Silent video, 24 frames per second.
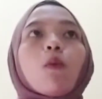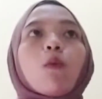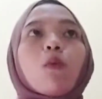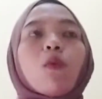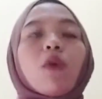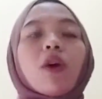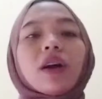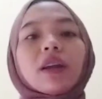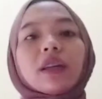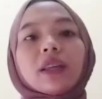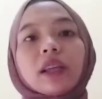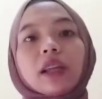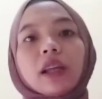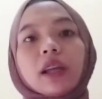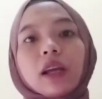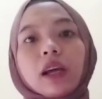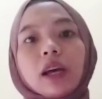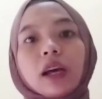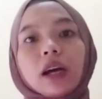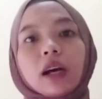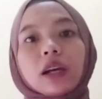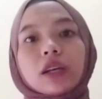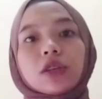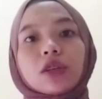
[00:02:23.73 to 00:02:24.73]

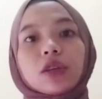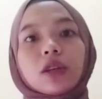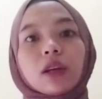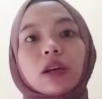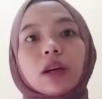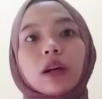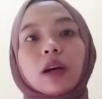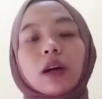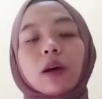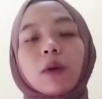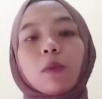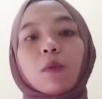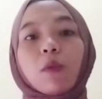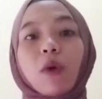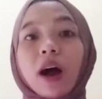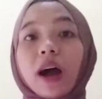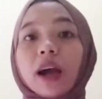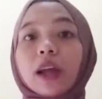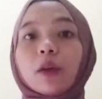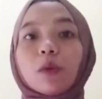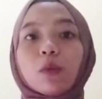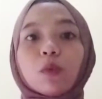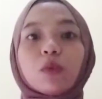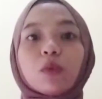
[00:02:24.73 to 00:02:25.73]

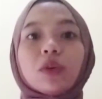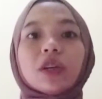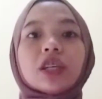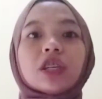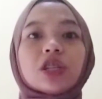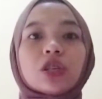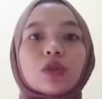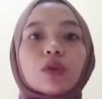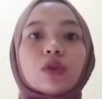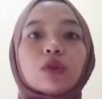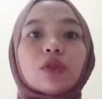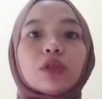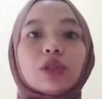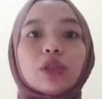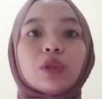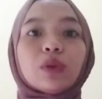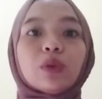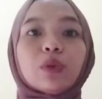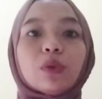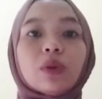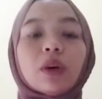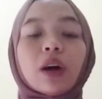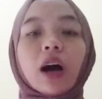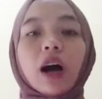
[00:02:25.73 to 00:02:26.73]
Why we should
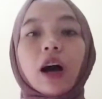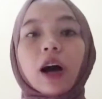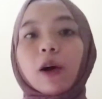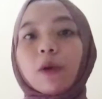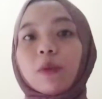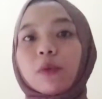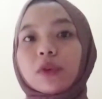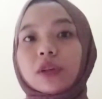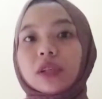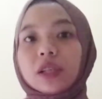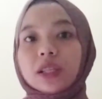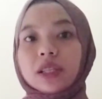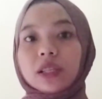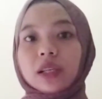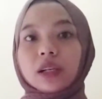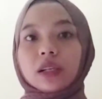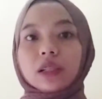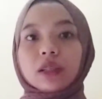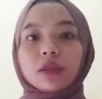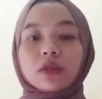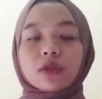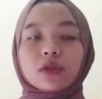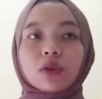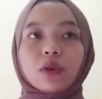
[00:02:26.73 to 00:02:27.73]
do our
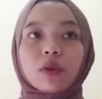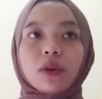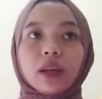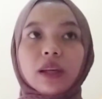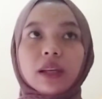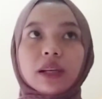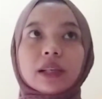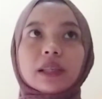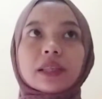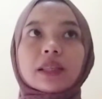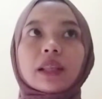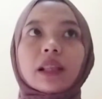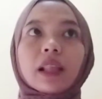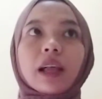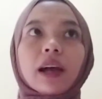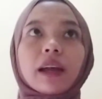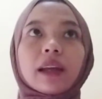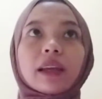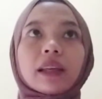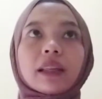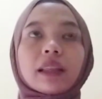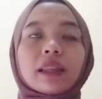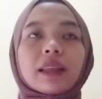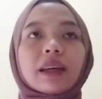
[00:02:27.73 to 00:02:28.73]
research? So it is
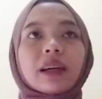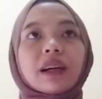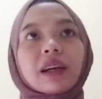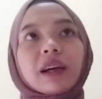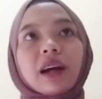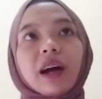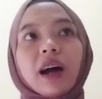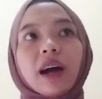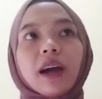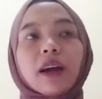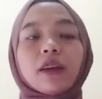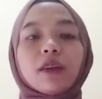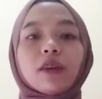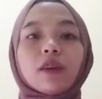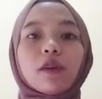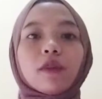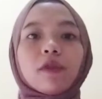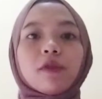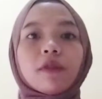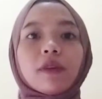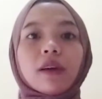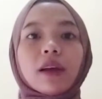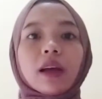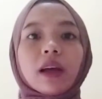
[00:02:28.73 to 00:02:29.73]
like the kind
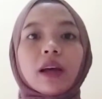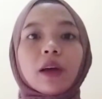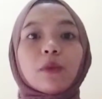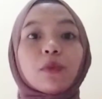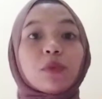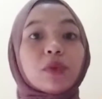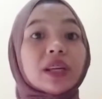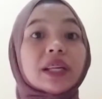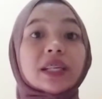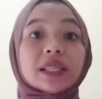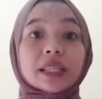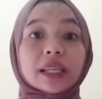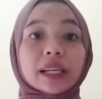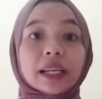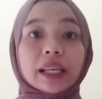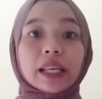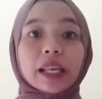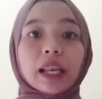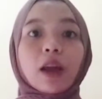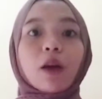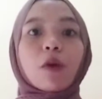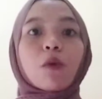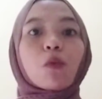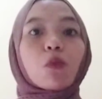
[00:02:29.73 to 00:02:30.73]
of reason
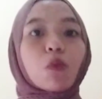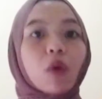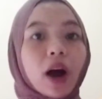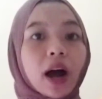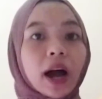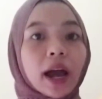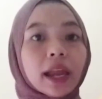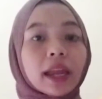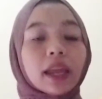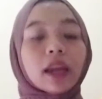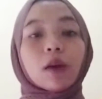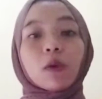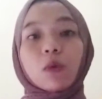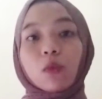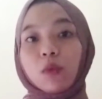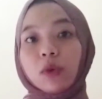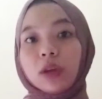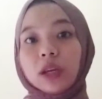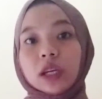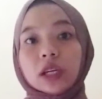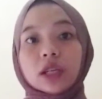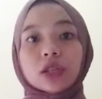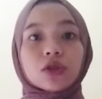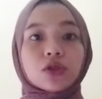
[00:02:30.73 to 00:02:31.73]
why
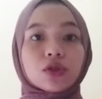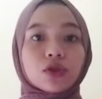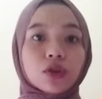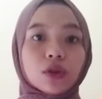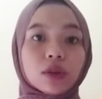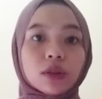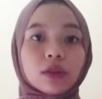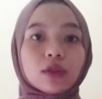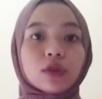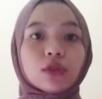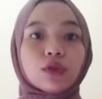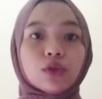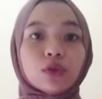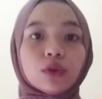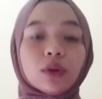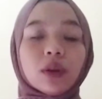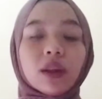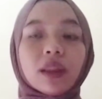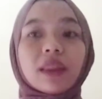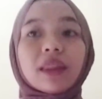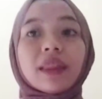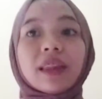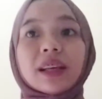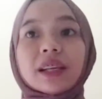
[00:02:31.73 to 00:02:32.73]
we should do
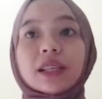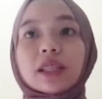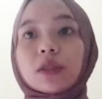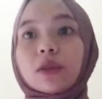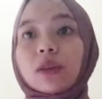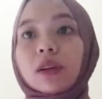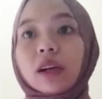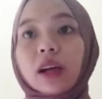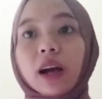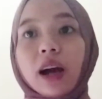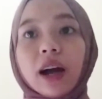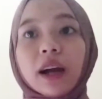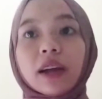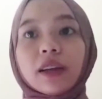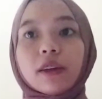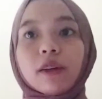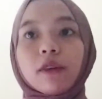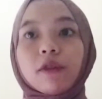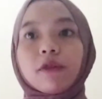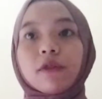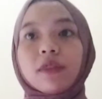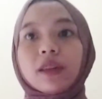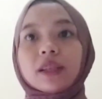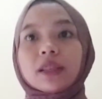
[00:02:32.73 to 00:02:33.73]
this kind
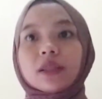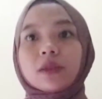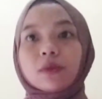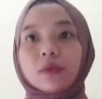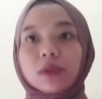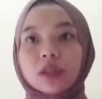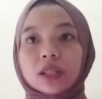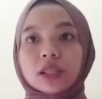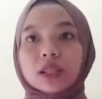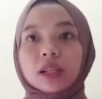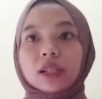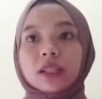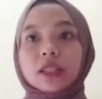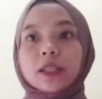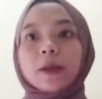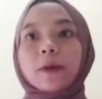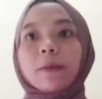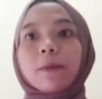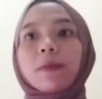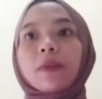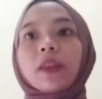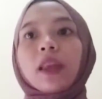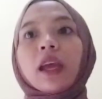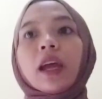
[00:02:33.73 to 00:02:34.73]
of research.
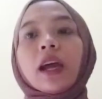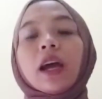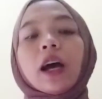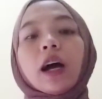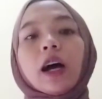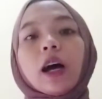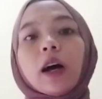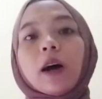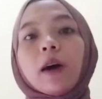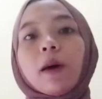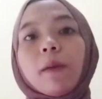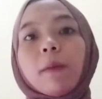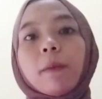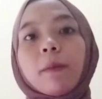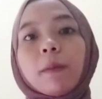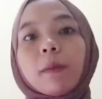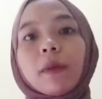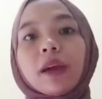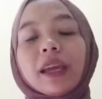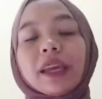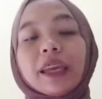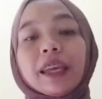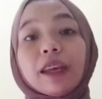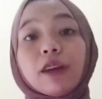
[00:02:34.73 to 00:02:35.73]

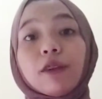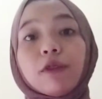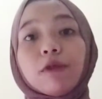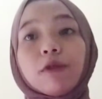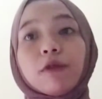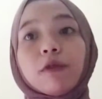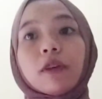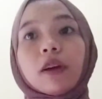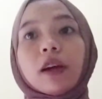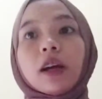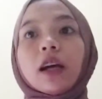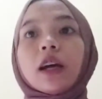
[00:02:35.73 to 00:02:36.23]
If